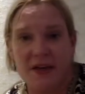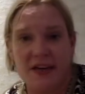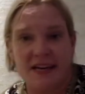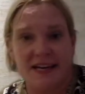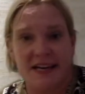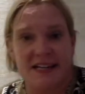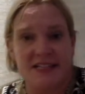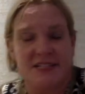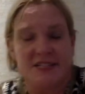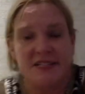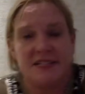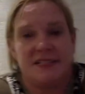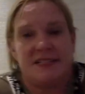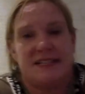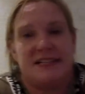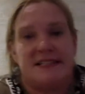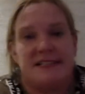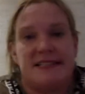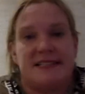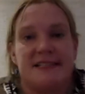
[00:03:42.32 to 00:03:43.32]
Engineers
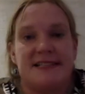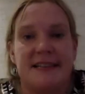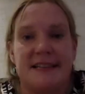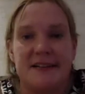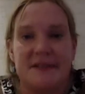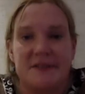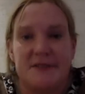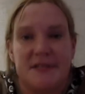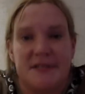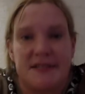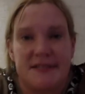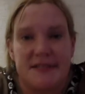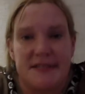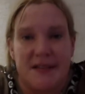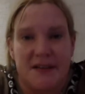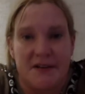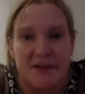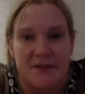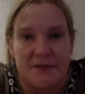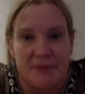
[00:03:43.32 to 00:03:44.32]
like to set out to
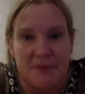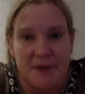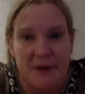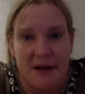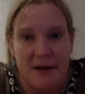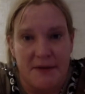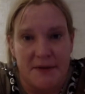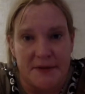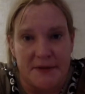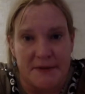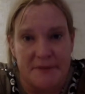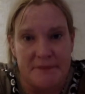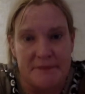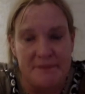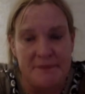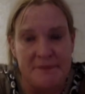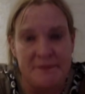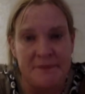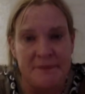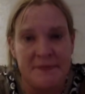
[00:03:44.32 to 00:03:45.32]
solve a problem.
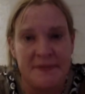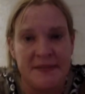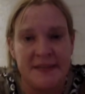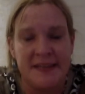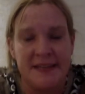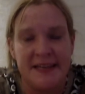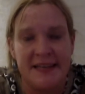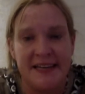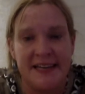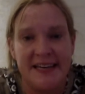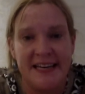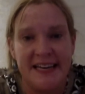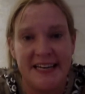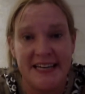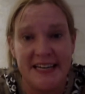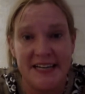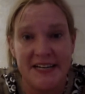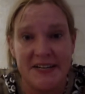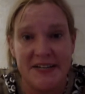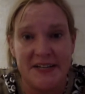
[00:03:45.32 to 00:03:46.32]

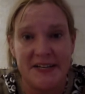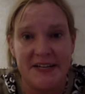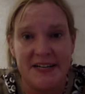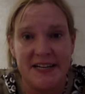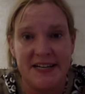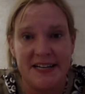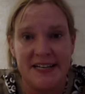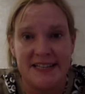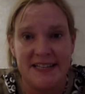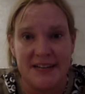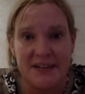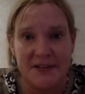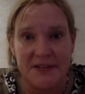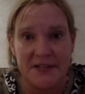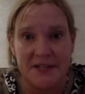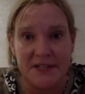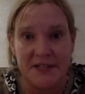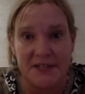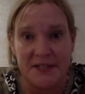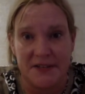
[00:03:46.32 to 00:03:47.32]
Here is our
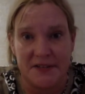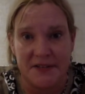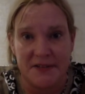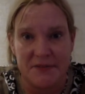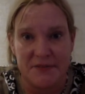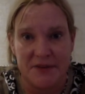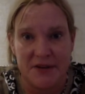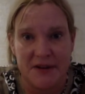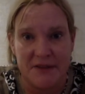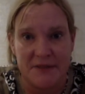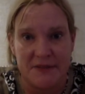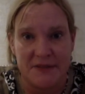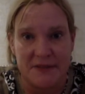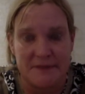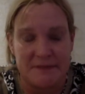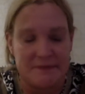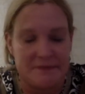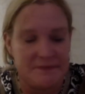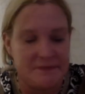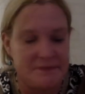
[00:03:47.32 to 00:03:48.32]
current problem.